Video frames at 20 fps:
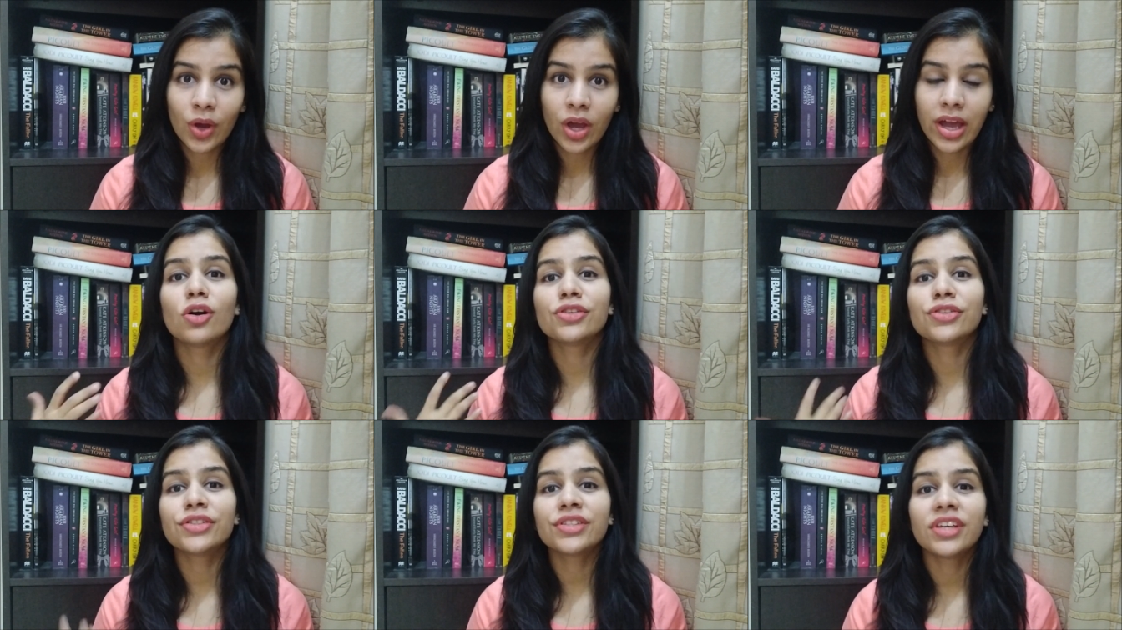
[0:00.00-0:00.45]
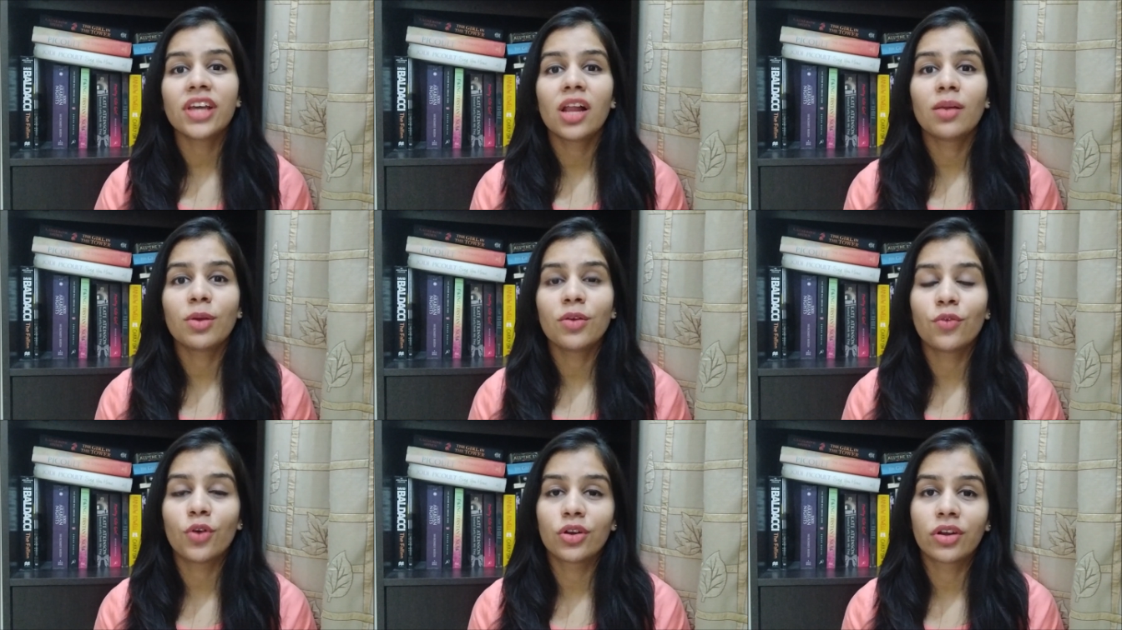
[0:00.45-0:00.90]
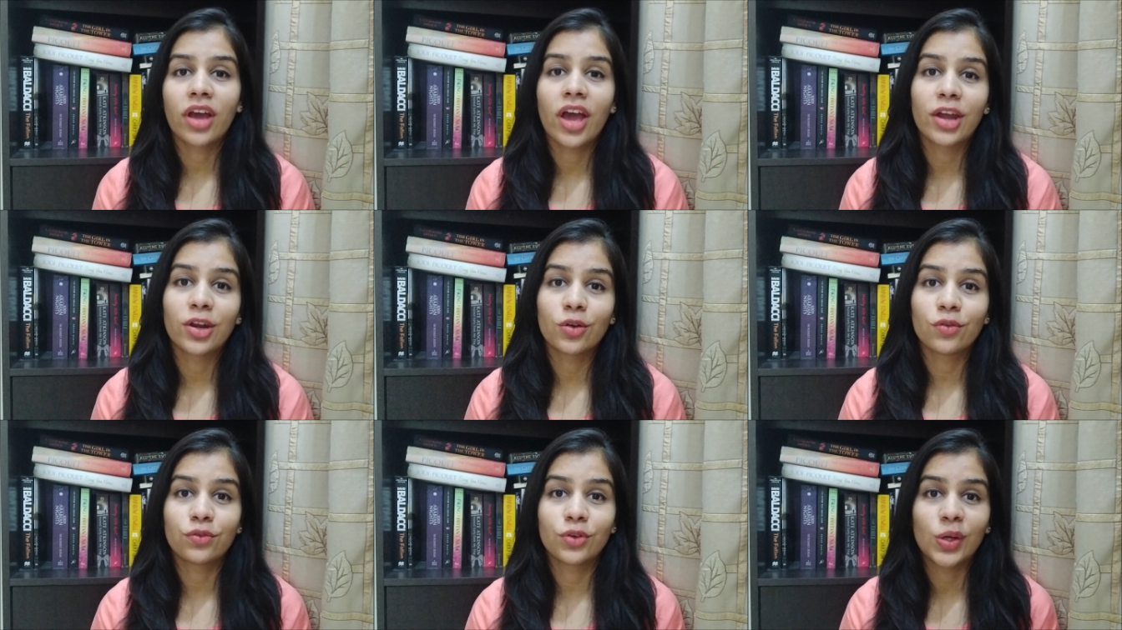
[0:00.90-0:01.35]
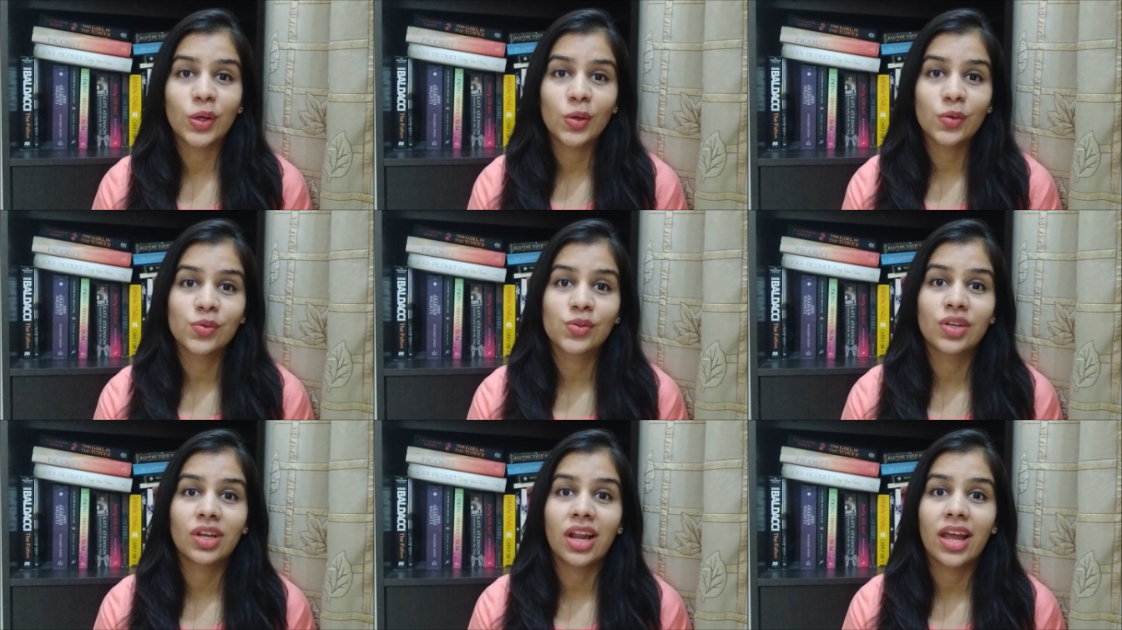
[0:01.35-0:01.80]
and also tell me what kind of
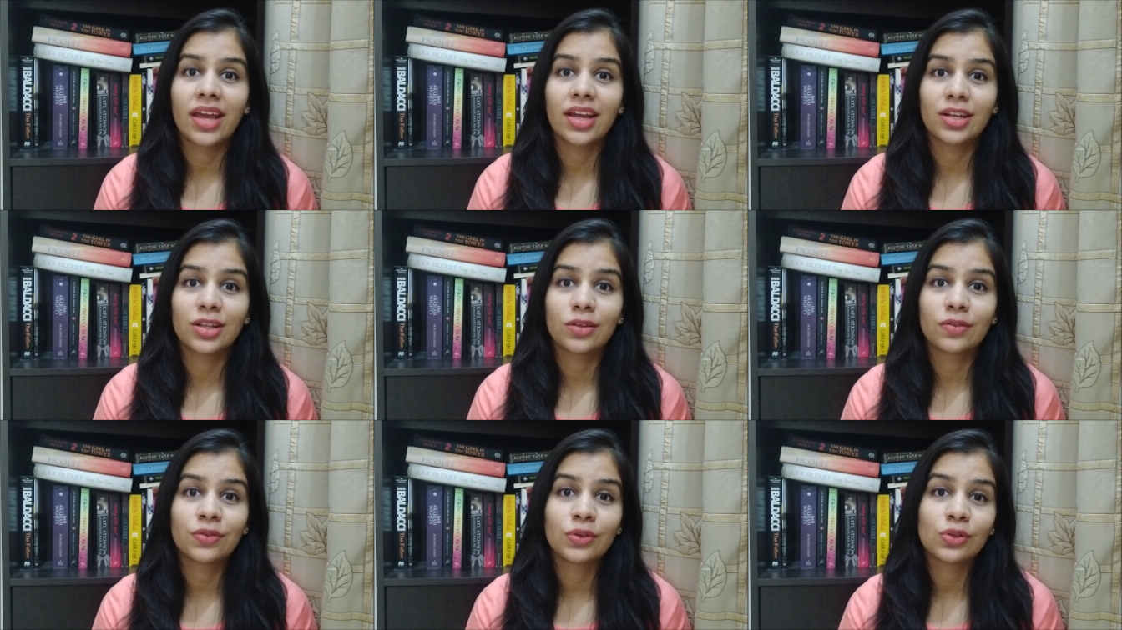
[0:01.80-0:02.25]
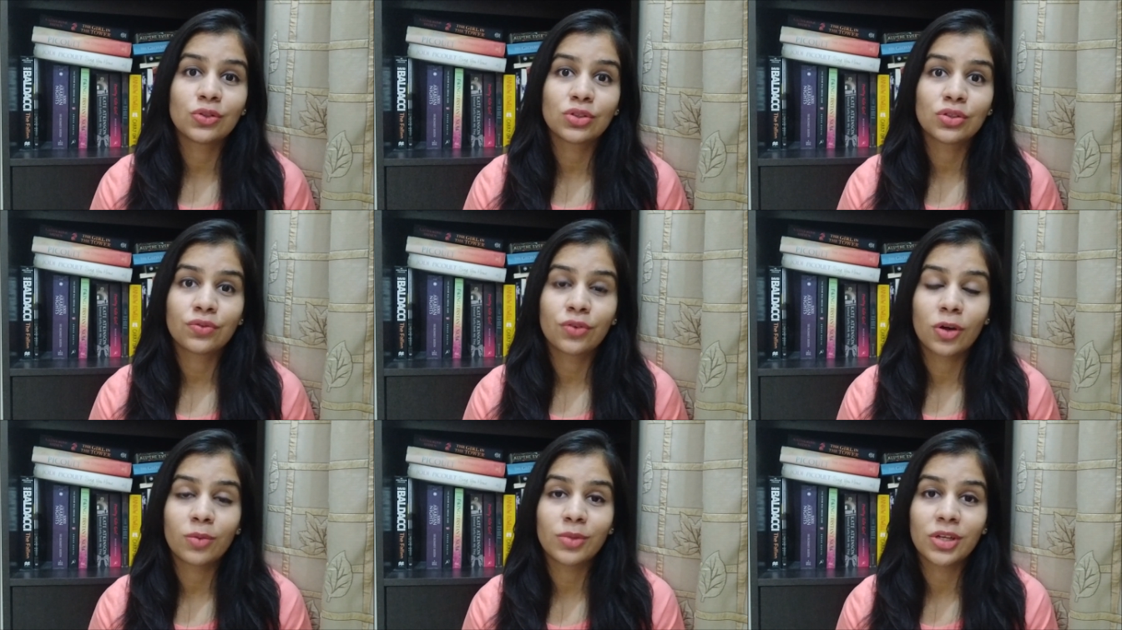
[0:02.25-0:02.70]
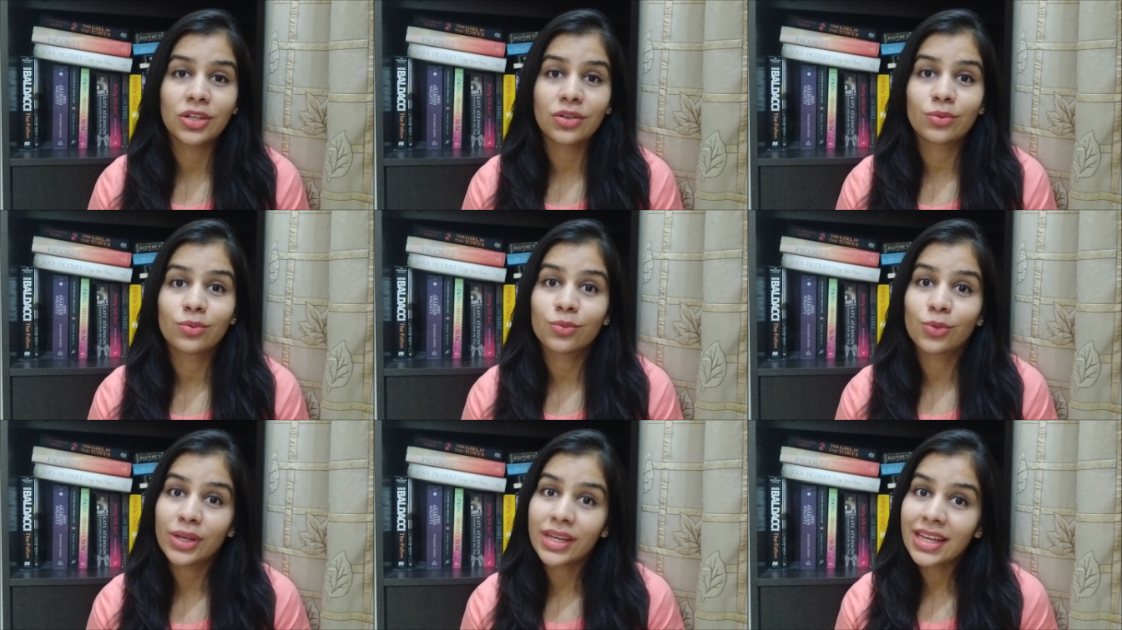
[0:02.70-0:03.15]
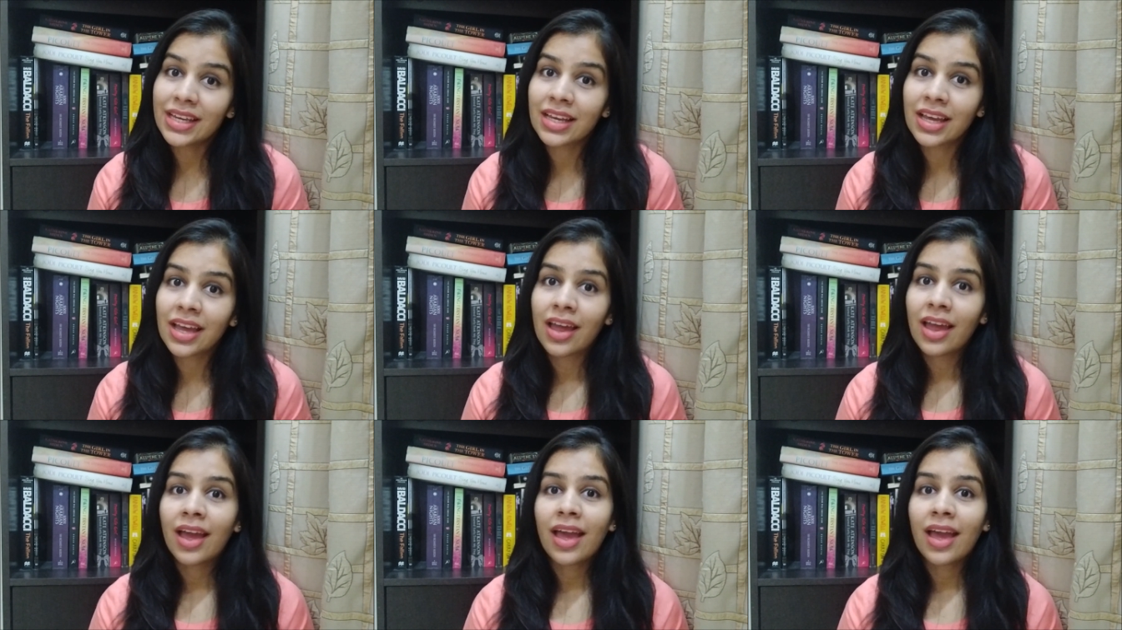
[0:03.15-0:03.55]
videos do you like in the future for me to make.